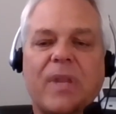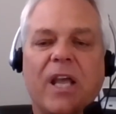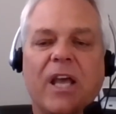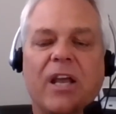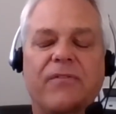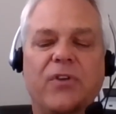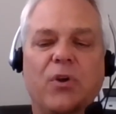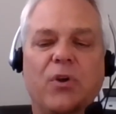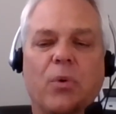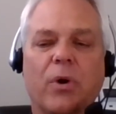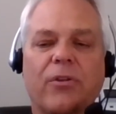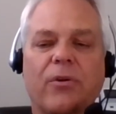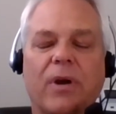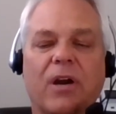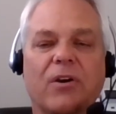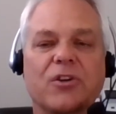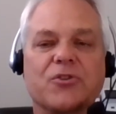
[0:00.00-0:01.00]
and a few
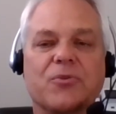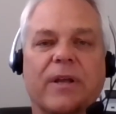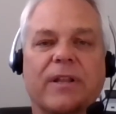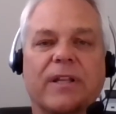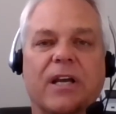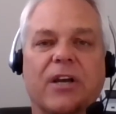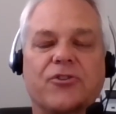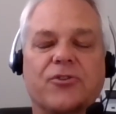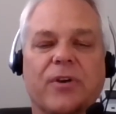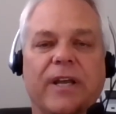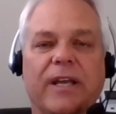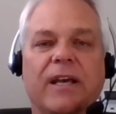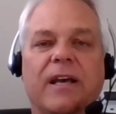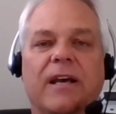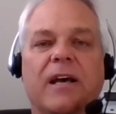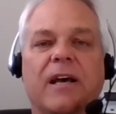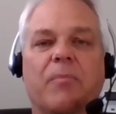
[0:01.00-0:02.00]
other areas around the country.
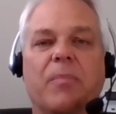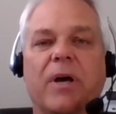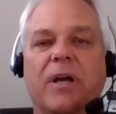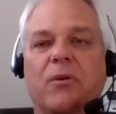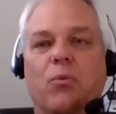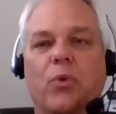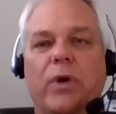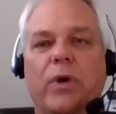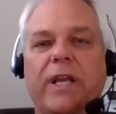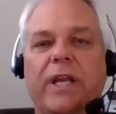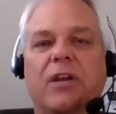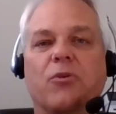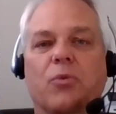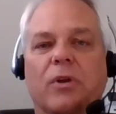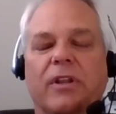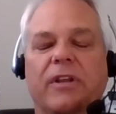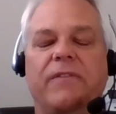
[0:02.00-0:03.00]
But we
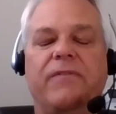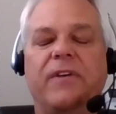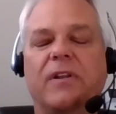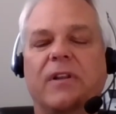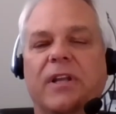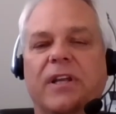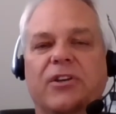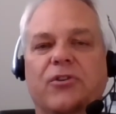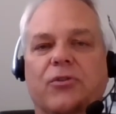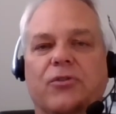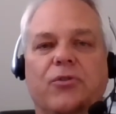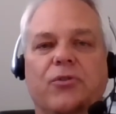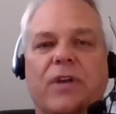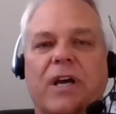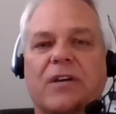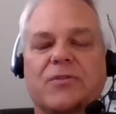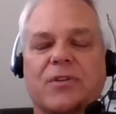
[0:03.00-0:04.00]
didn't really feel it until
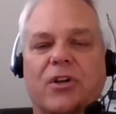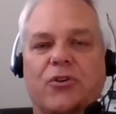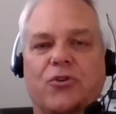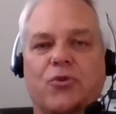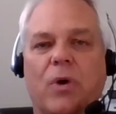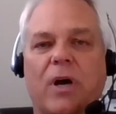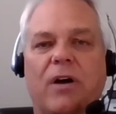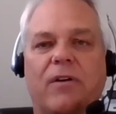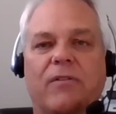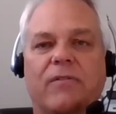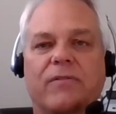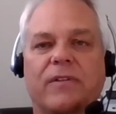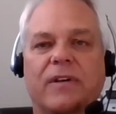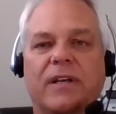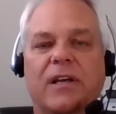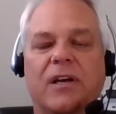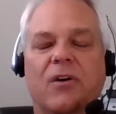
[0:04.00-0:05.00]
2012.
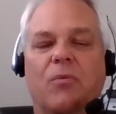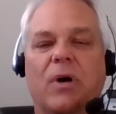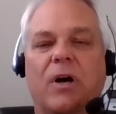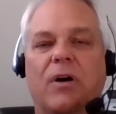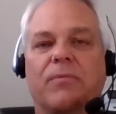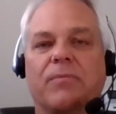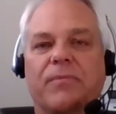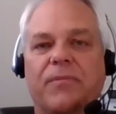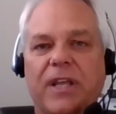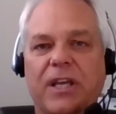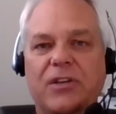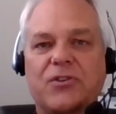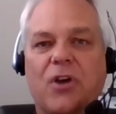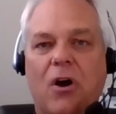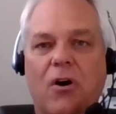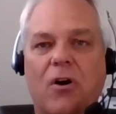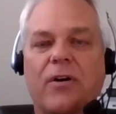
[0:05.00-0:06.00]
Well,
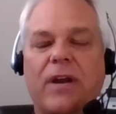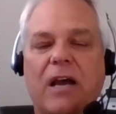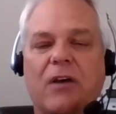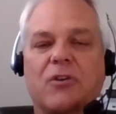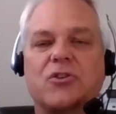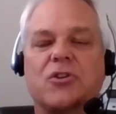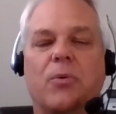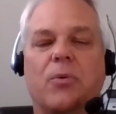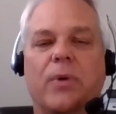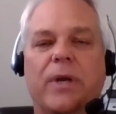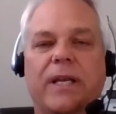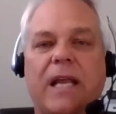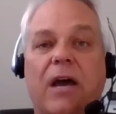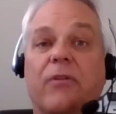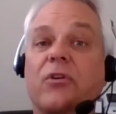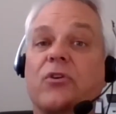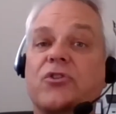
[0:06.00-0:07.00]
things are now slowing
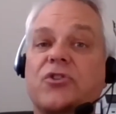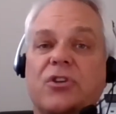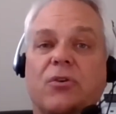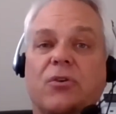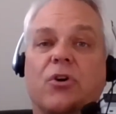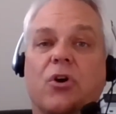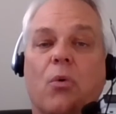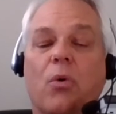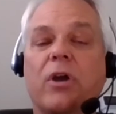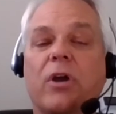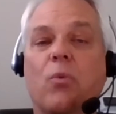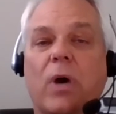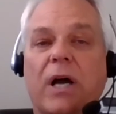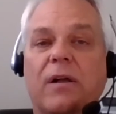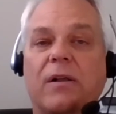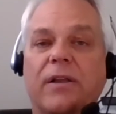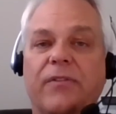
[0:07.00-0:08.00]
down. They're still going
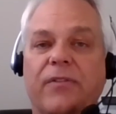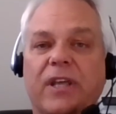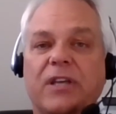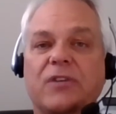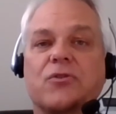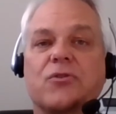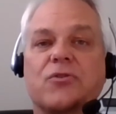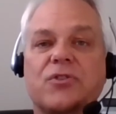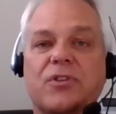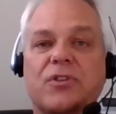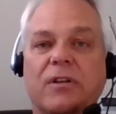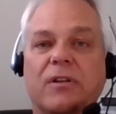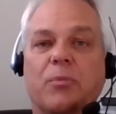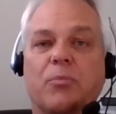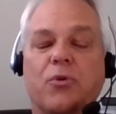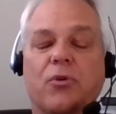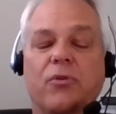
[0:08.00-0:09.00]
well, and things are
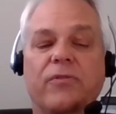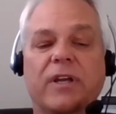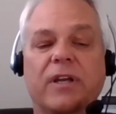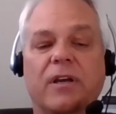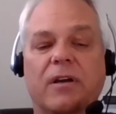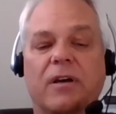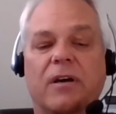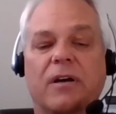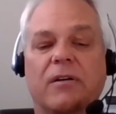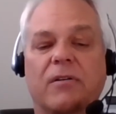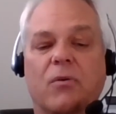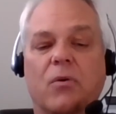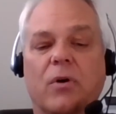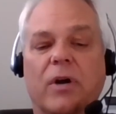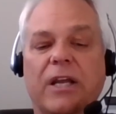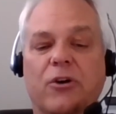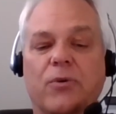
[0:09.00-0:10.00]
still improving
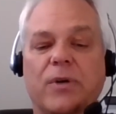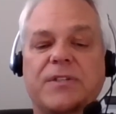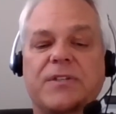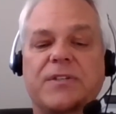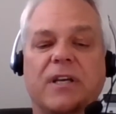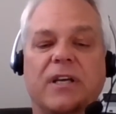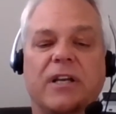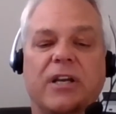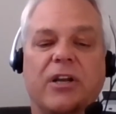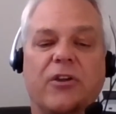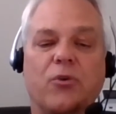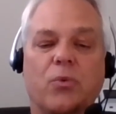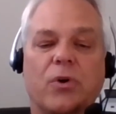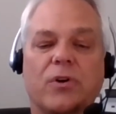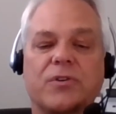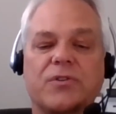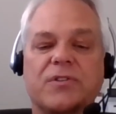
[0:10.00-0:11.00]
or increasing. In other
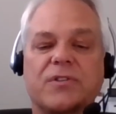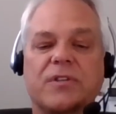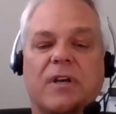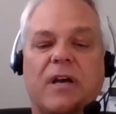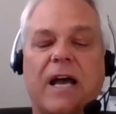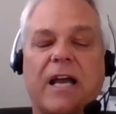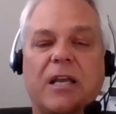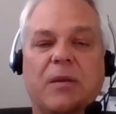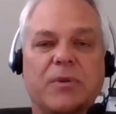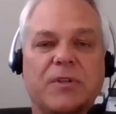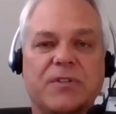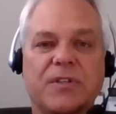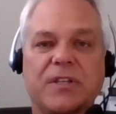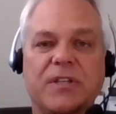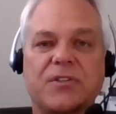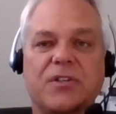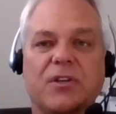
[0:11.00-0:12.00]
words,
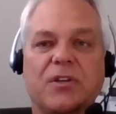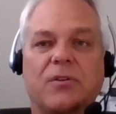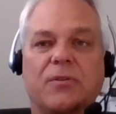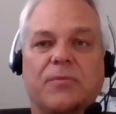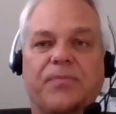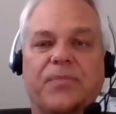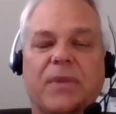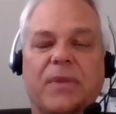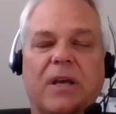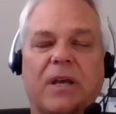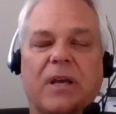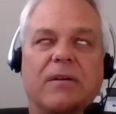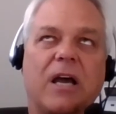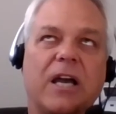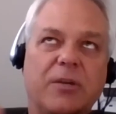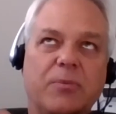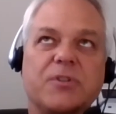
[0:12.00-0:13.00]
occupancy
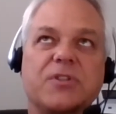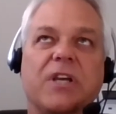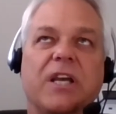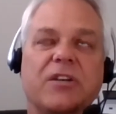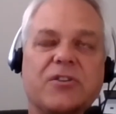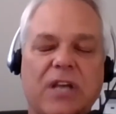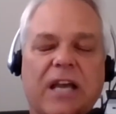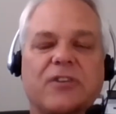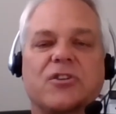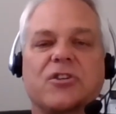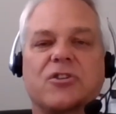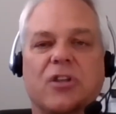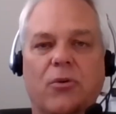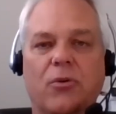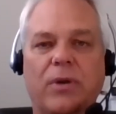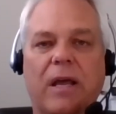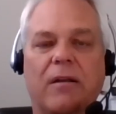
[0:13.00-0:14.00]
has actually
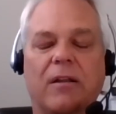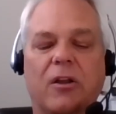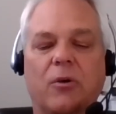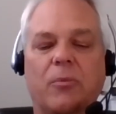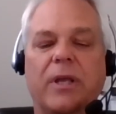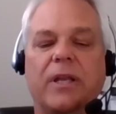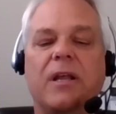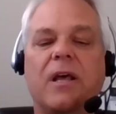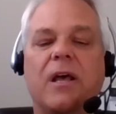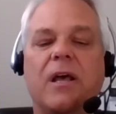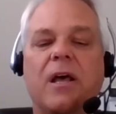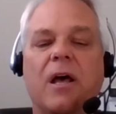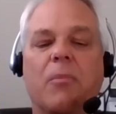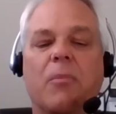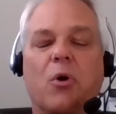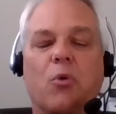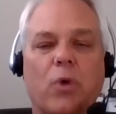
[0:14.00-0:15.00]
slowed down a little bit,
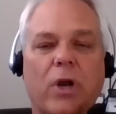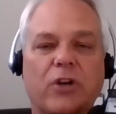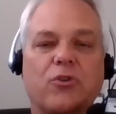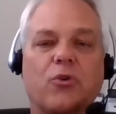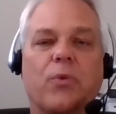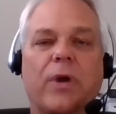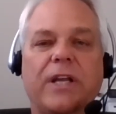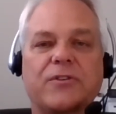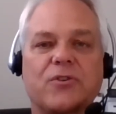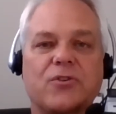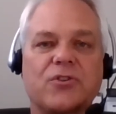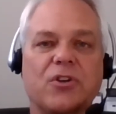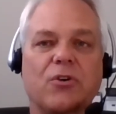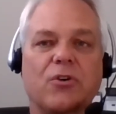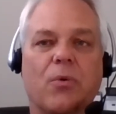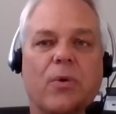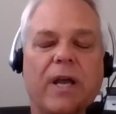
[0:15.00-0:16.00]
but rental rates are
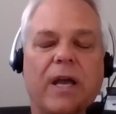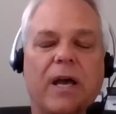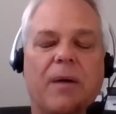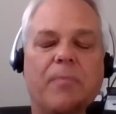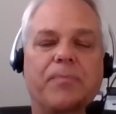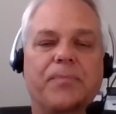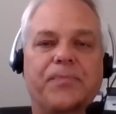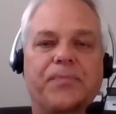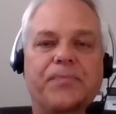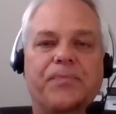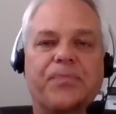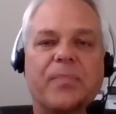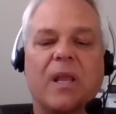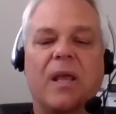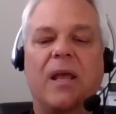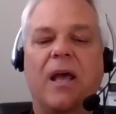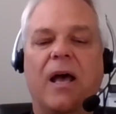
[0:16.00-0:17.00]
still going up.
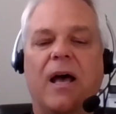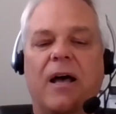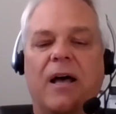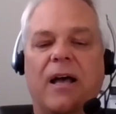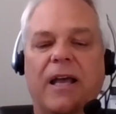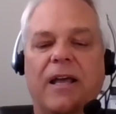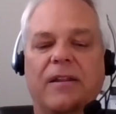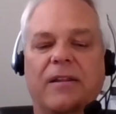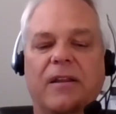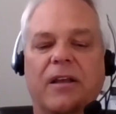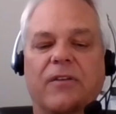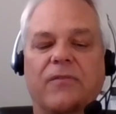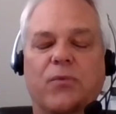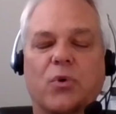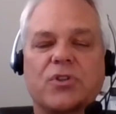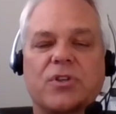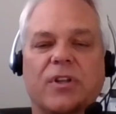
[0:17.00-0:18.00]
And
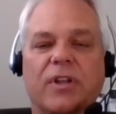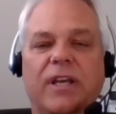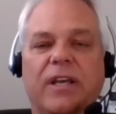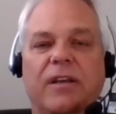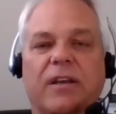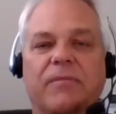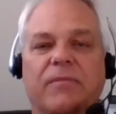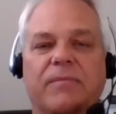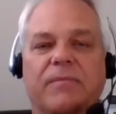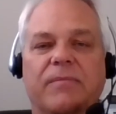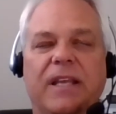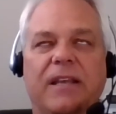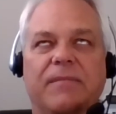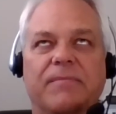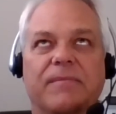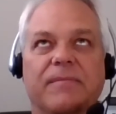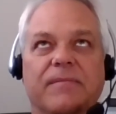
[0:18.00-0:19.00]
unfortunately,
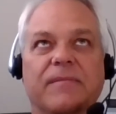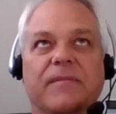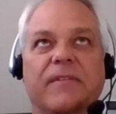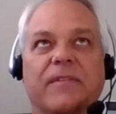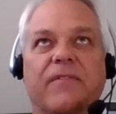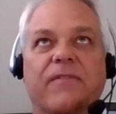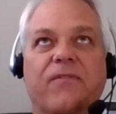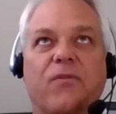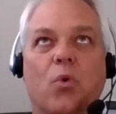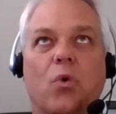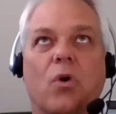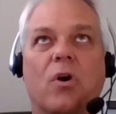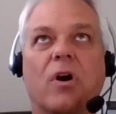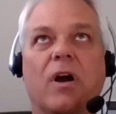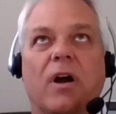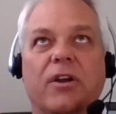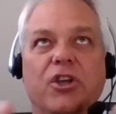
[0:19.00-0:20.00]

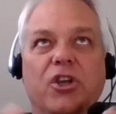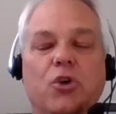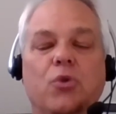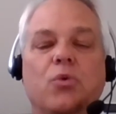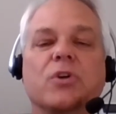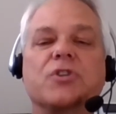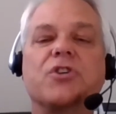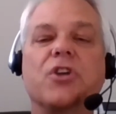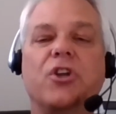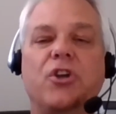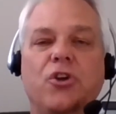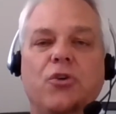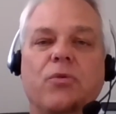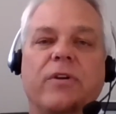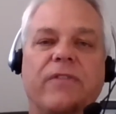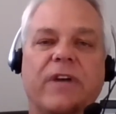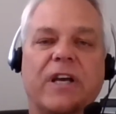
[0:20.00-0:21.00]
for you as a
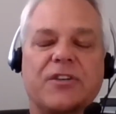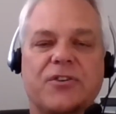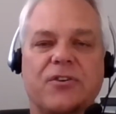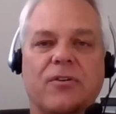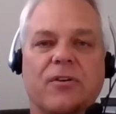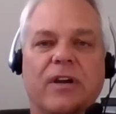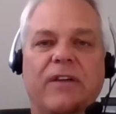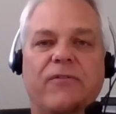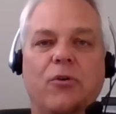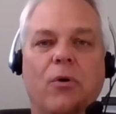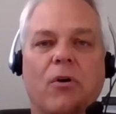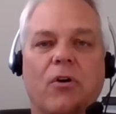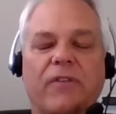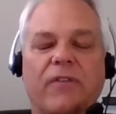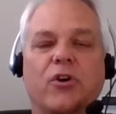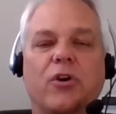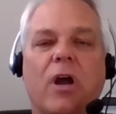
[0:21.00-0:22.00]
new investor, if
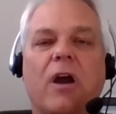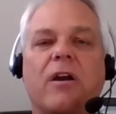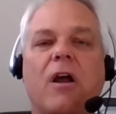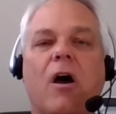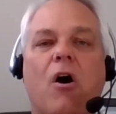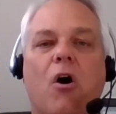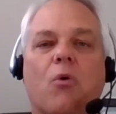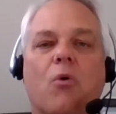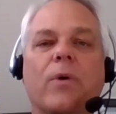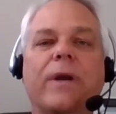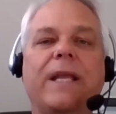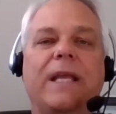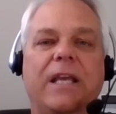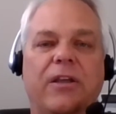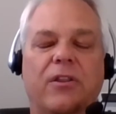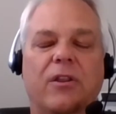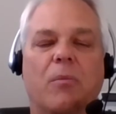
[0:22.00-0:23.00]
you're not
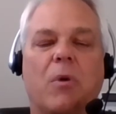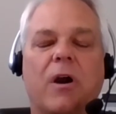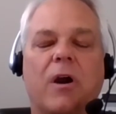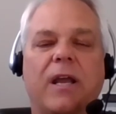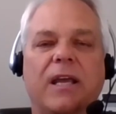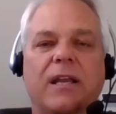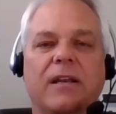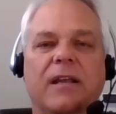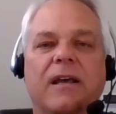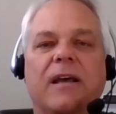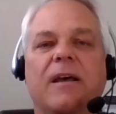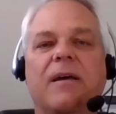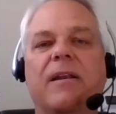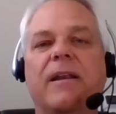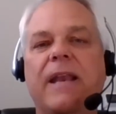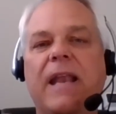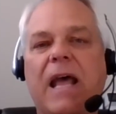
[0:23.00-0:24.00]
already in the market,
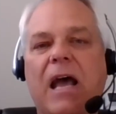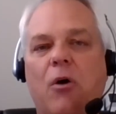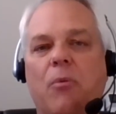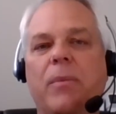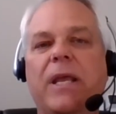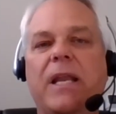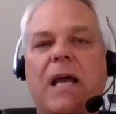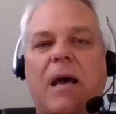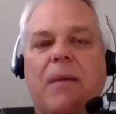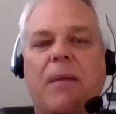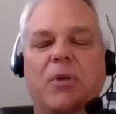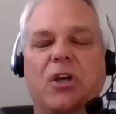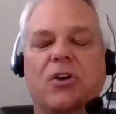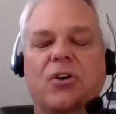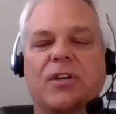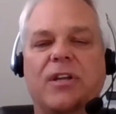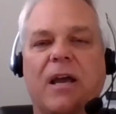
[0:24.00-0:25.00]
now may not
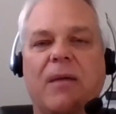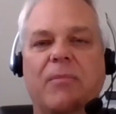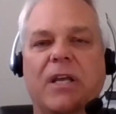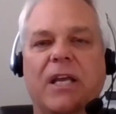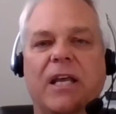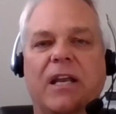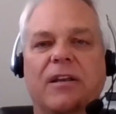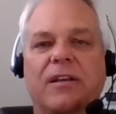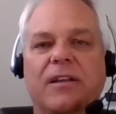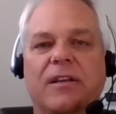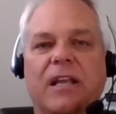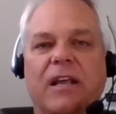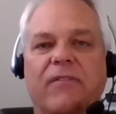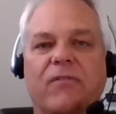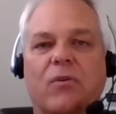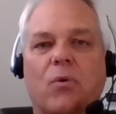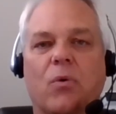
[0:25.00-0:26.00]
be a good time to get into
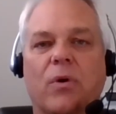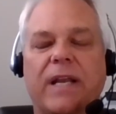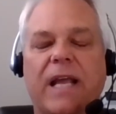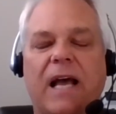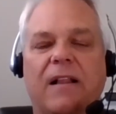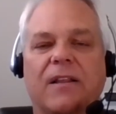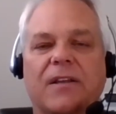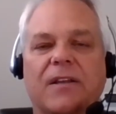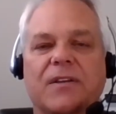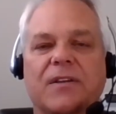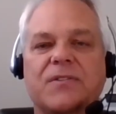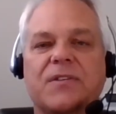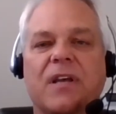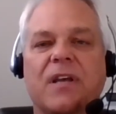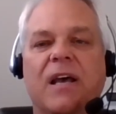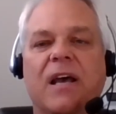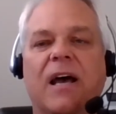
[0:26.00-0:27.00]
Denver or
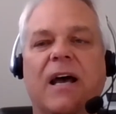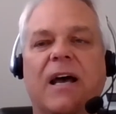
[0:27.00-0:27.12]
Dallas.